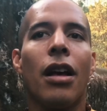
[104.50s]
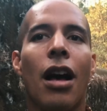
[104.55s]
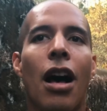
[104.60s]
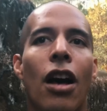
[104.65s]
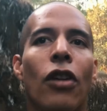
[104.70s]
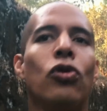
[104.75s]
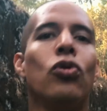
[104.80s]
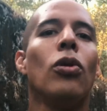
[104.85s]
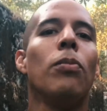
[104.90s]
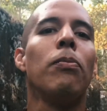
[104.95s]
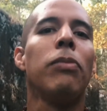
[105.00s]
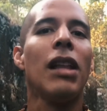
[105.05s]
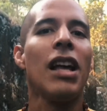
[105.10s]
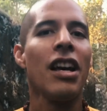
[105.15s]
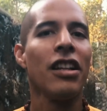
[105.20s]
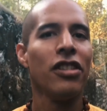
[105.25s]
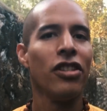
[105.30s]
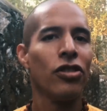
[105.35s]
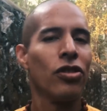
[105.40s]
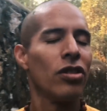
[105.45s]
how to
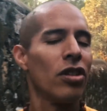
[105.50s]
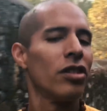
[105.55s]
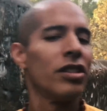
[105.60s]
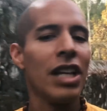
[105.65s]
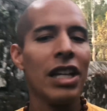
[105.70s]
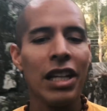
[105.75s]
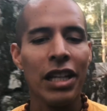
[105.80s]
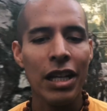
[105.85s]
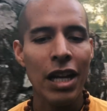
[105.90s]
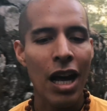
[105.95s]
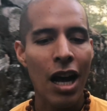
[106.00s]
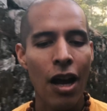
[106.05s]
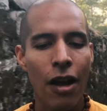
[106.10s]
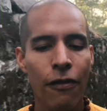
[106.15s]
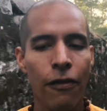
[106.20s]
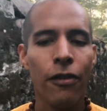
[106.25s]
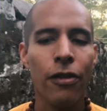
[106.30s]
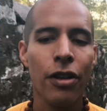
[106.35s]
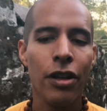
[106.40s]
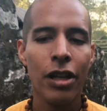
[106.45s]
apply this in our daily
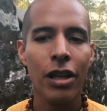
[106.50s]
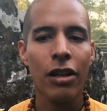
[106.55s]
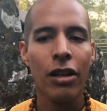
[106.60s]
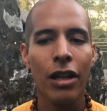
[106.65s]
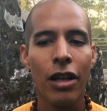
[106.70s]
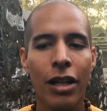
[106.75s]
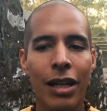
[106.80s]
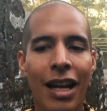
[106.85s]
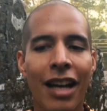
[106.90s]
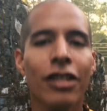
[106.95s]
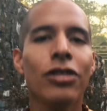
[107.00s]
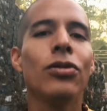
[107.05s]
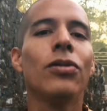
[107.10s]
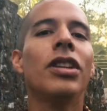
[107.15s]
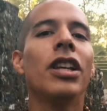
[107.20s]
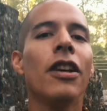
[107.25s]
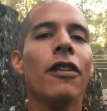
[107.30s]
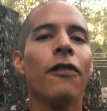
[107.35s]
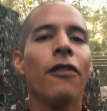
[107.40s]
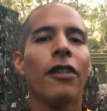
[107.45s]
life. He likes to
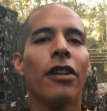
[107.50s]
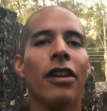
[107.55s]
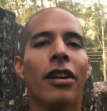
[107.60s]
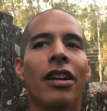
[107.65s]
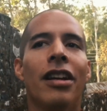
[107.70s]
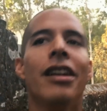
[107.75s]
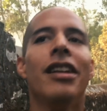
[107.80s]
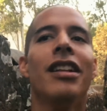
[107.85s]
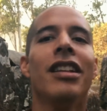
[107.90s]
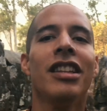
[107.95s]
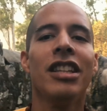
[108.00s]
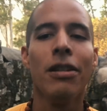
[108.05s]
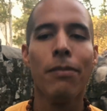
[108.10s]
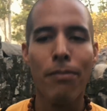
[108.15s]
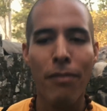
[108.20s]
give deep